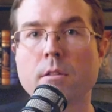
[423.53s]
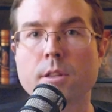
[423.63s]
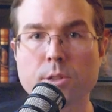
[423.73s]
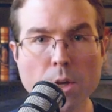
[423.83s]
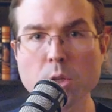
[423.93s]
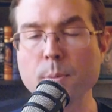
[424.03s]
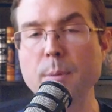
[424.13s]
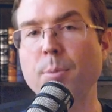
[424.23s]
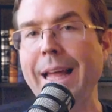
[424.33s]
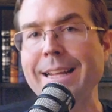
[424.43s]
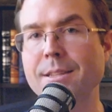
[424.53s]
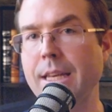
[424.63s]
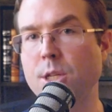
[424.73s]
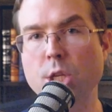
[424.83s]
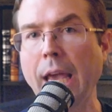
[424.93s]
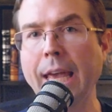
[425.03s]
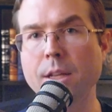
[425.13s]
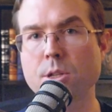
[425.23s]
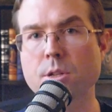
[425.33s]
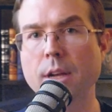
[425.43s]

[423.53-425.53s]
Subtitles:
This also means plans can change,